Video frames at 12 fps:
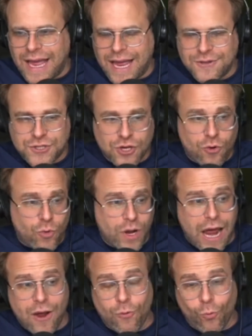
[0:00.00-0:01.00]
And so what
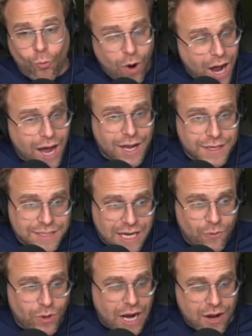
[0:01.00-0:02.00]
I want
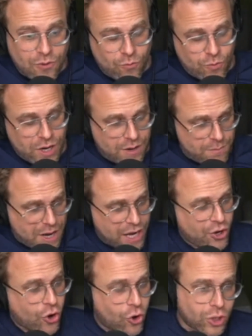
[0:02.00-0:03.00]
and what my
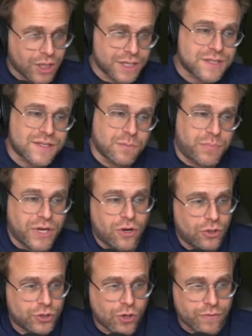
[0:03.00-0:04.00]
goal is to
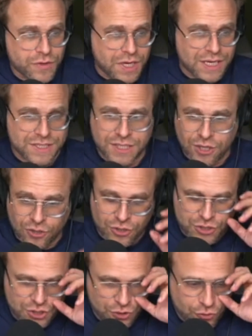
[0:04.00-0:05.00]
build over the next year or
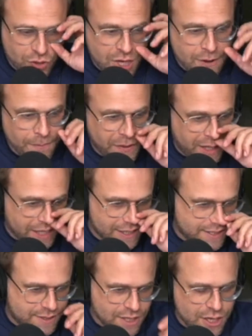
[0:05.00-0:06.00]
two
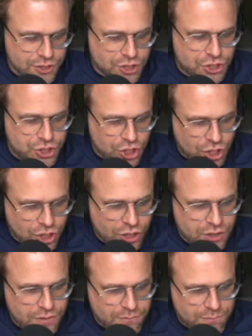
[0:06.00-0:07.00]
is to
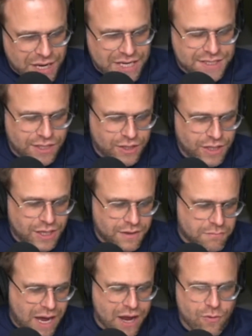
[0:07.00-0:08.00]
turn basically
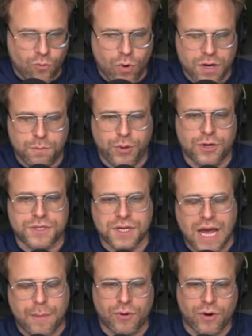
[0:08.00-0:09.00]
my one person
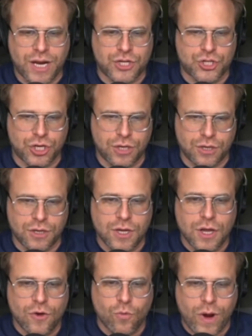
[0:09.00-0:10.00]
operation,
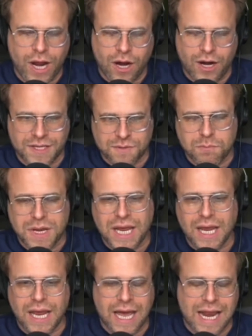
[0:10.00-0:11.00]
where it's
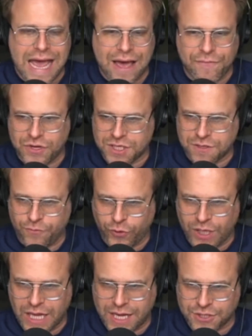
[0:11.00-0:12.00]
me and a half a dozen
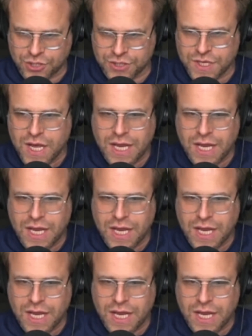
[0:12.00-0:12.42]
freelancers,